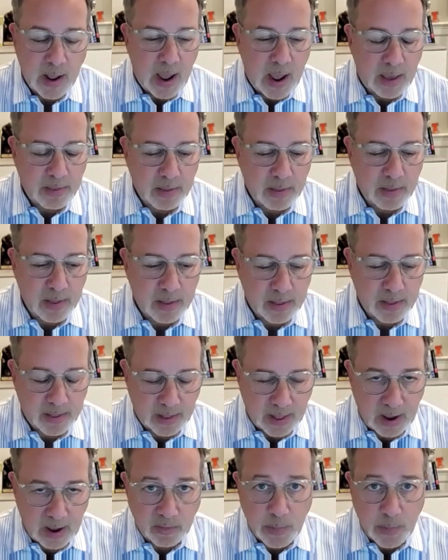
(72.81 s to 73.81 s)
And then the
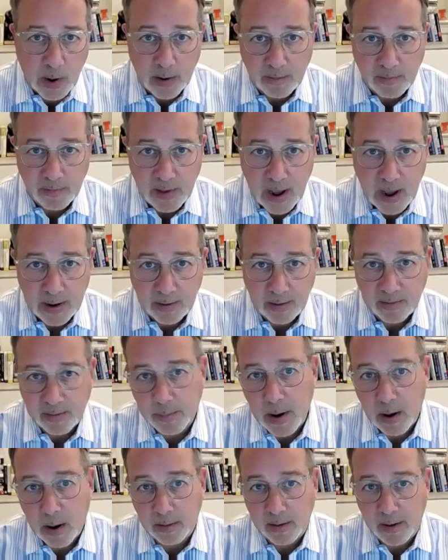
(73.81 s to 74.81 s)
last part of that is
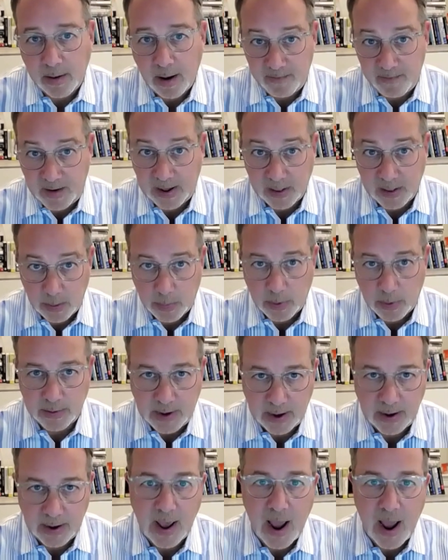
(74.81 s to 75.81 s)
about available
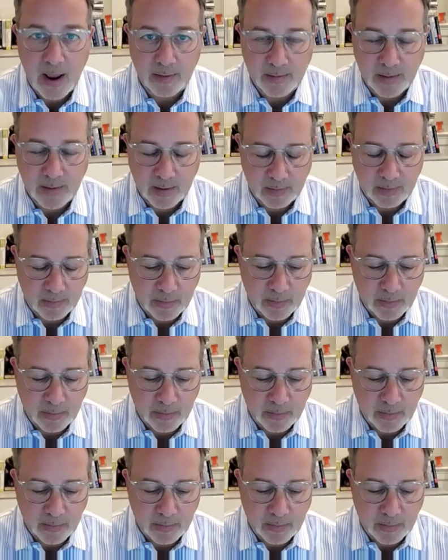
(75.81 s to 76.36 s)
data assets.